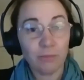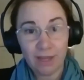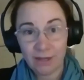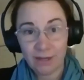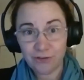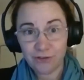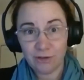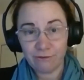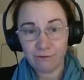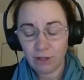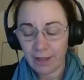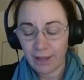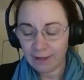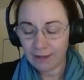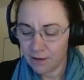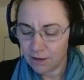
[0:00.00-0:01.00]
And
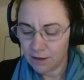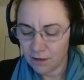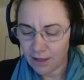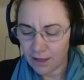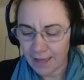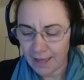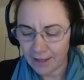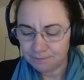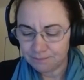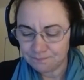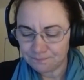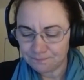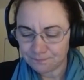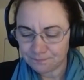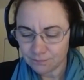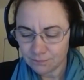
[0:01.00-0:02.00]

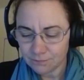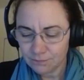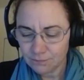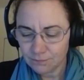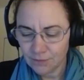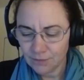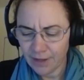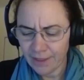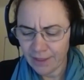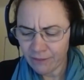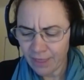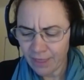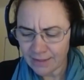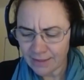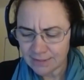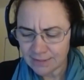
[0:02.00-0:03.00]
that
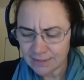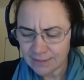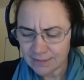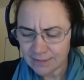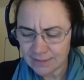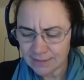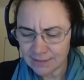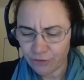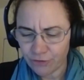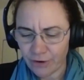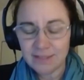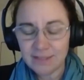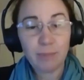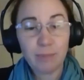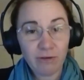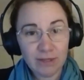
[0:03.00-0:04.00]
transparency
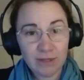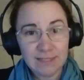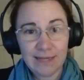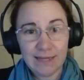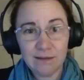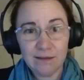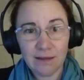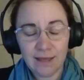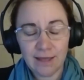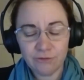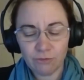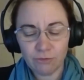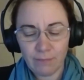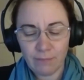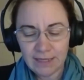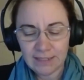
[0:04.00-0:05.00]
dramatically helps with
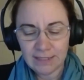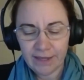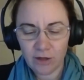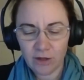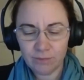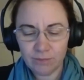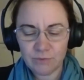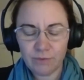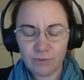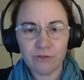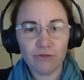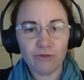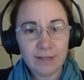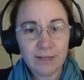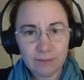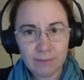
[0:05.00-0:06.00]
traceability, because you're
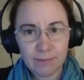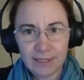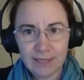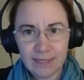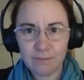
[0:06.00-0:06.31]
now not